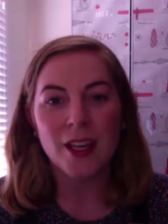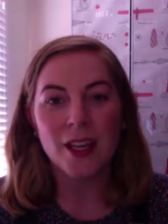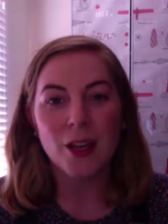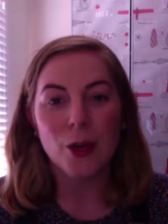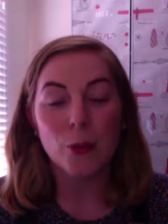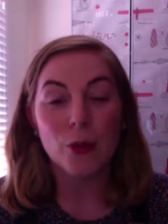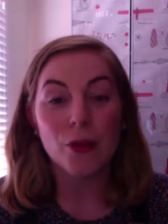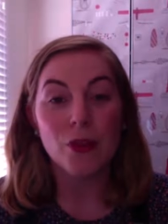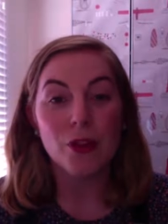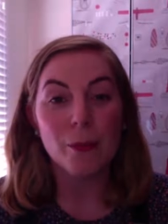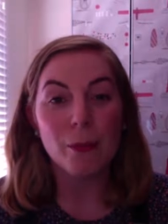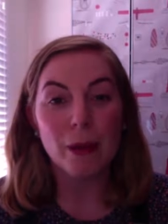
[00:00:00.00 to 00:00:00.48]

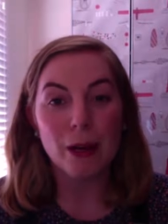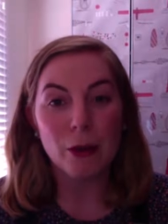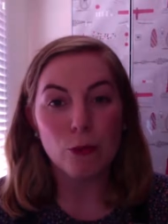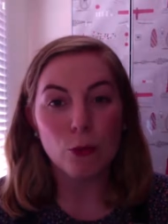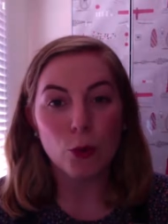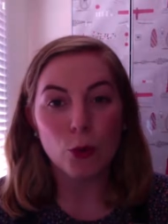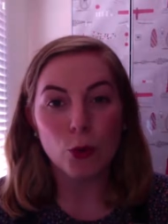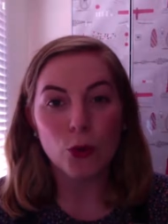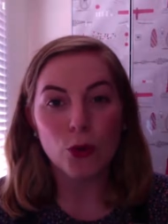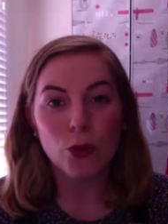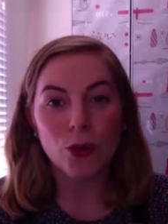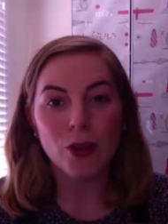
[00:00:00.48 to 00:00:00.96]
Within my
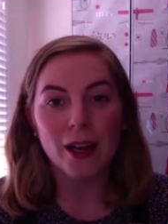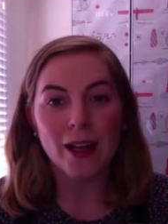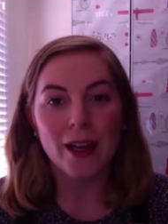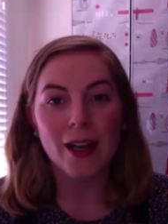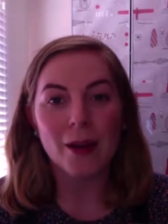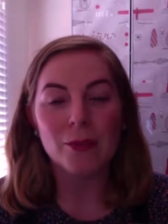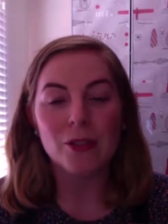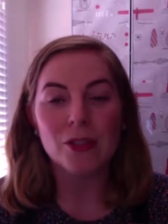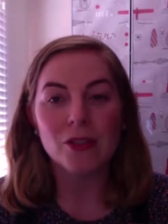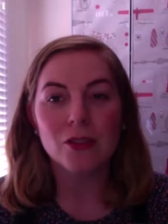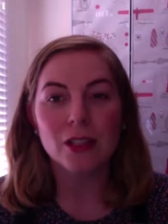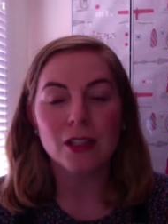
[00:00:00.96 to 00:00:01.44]
role, I
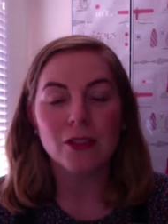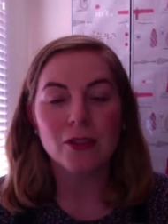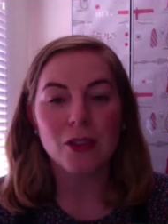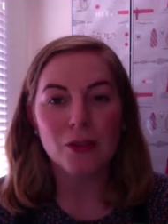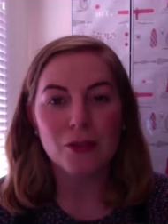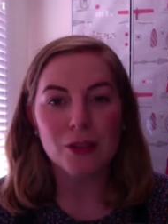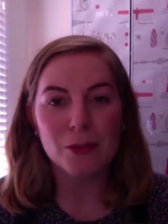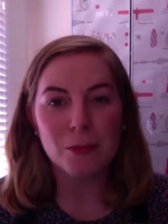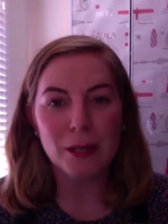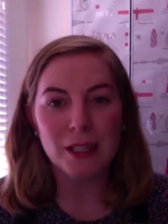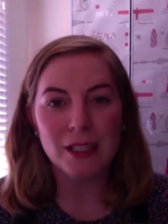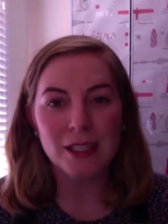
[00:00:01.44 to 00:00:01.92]
absolutely
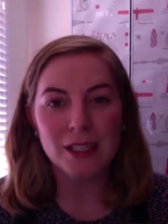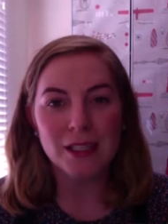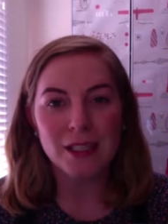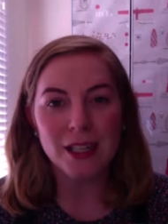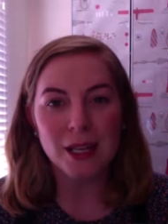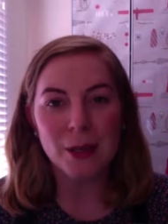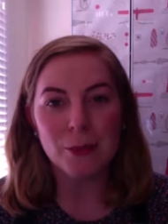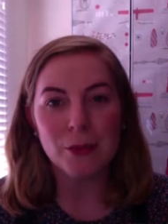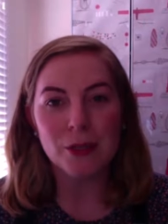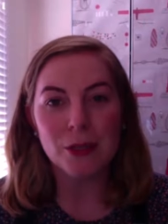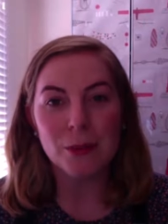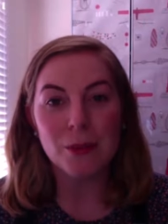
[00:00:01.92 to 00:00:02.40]
love spending
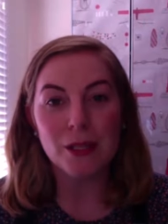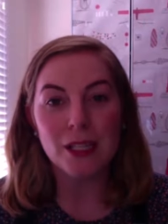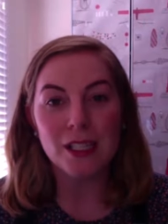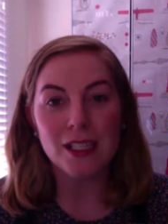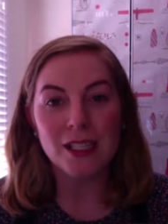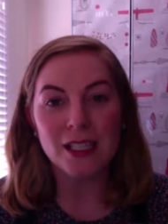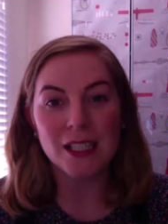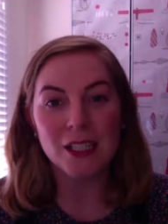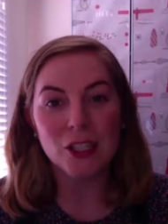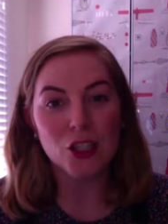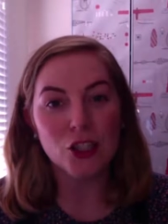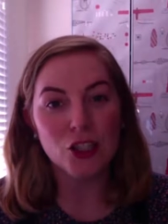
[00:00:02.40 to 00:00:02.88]
time with the
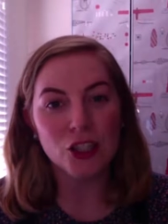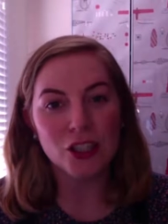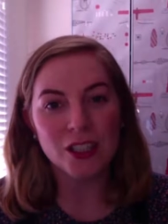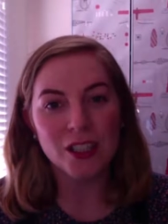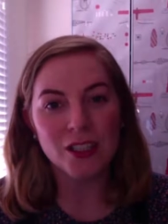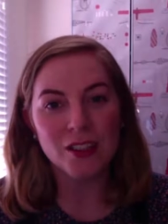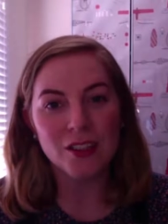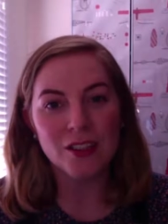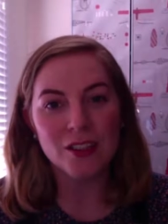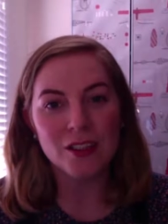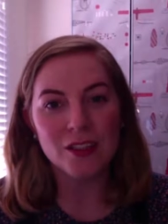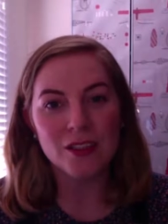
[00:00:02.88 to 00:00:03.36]
PDA
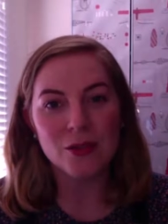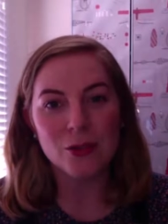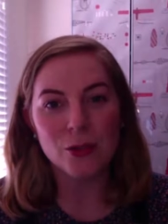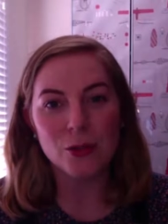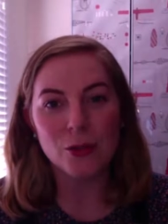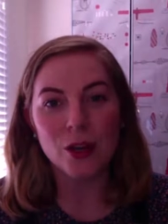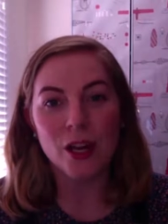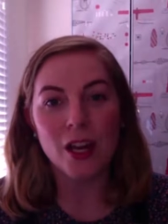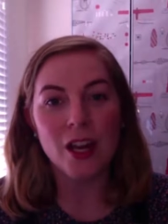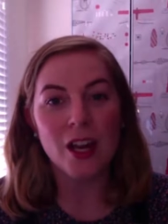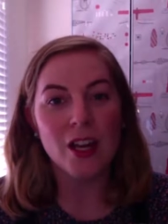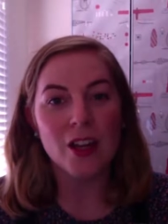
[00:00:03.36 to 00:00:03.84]
students,
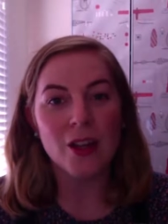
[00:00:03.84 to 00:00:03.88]
so